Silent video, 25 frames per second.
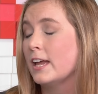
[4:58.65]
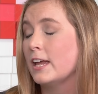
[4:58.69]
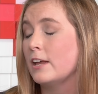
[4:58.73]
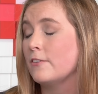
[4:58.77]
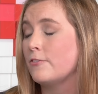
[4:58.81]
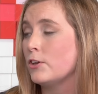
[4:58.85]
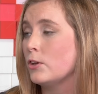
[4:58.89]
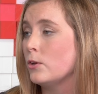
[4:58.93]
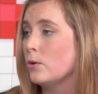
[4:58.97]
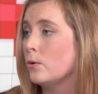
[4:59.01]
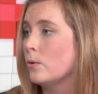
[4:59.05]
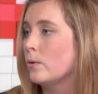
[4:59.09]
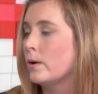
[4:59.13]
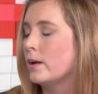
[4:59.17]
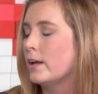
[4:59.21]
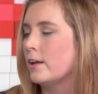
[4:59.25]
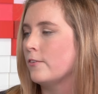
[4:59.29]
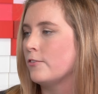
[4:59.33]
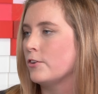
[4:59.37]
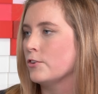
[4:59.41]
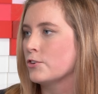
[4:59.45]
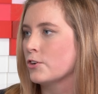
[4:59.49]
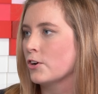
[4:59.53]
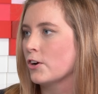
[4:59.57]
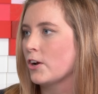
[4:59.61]
If
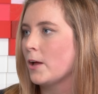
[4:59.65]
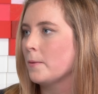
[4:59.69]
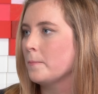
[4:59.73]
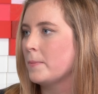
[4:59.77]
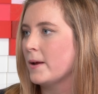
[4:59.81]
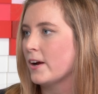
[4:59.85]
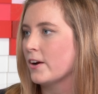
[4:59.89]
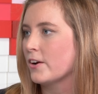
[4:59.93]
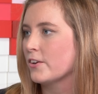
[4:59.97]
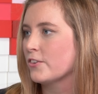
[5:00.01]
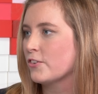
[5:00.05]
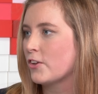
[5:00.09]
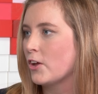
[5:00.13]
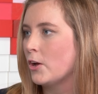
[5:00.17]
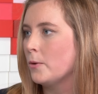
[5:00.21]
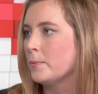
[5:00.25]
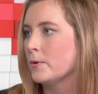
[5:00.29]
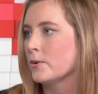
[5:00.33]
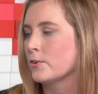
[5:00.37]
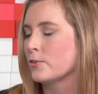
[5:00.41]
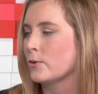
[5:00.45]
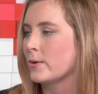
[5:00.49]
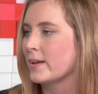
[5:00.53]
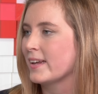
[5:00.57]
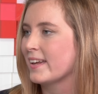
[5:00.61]
you turn on Periscope,
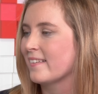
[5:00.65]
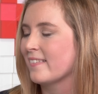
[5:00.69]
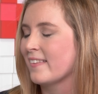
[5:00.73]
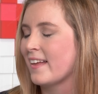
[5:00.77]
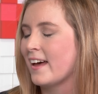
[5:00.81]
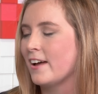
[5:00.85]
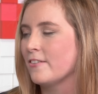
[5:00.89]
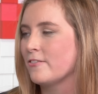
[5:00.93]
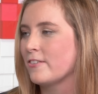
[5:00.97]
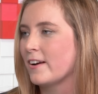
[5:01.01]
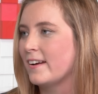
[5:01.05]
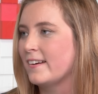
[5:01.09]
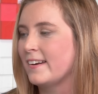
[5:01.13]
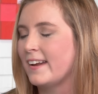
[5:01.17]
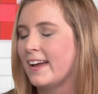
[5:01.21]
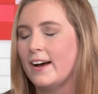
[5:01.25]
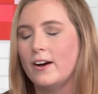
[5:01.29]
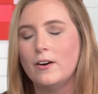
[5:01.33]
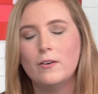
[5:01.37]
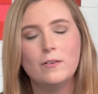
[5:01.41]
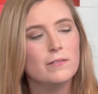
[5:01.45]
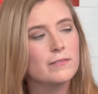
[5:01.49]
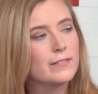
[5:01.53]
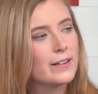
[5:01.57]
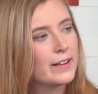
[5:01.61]
you're doing it live right
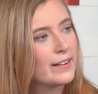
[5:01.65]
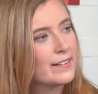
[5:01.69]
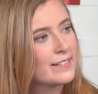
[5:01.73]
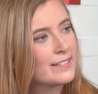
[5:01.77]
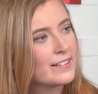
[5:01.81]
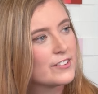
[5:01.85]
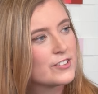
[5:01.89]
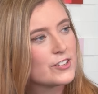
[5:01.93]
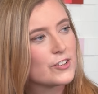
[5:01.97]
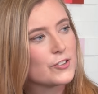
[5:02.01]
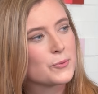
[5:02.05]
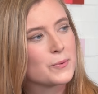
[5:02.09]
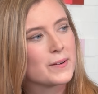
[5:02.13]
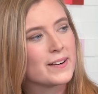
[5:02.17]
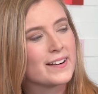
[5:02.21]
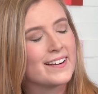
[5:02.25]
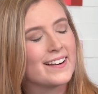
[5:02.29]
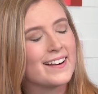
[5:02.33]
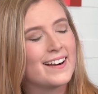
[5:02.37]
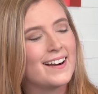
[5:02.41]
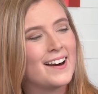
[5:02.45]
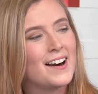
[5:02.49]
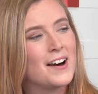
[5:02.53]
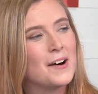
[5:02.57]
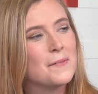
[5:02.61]
now, such as we
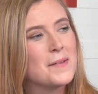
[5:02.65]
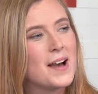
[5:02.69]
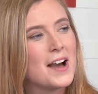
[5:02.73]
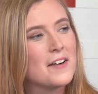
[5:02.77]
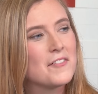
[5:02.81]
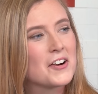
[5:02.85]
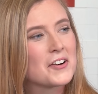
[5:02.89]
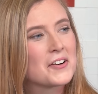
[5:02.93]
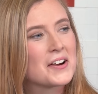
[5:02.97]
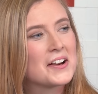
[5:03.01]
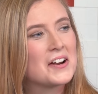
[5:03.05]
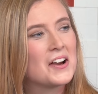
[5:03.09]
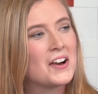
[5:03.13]
have our great